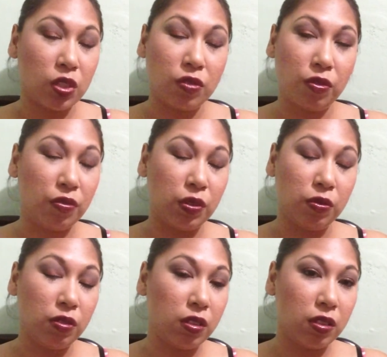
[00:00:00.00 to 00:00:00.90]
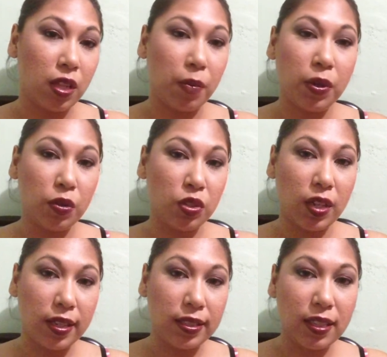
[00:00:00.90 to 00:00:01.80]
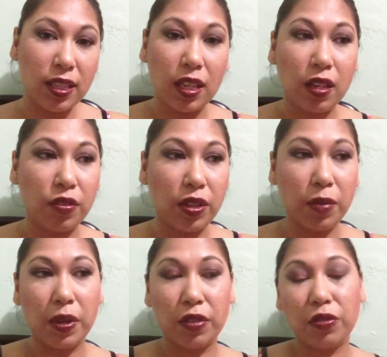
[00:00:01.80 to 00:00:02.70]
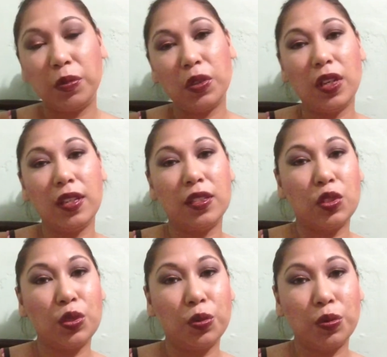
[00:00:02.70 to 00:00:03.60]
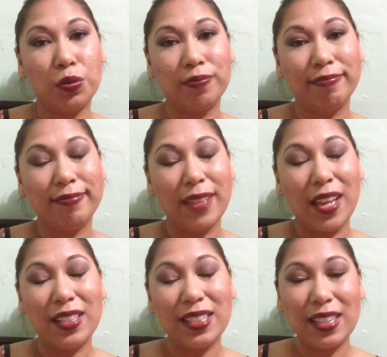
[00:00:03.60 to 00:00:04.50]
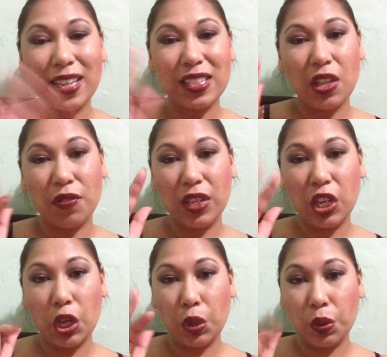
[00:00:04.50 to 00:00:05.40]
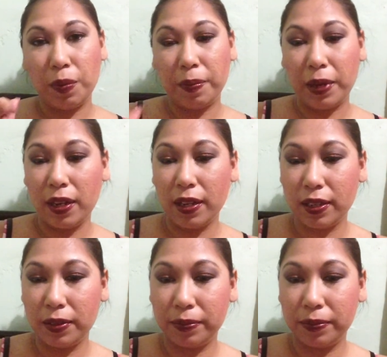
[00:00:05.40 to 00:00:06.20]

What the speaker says: reviews? Let me know what you guys think. I love hearing back from you guys. So till next video, bye.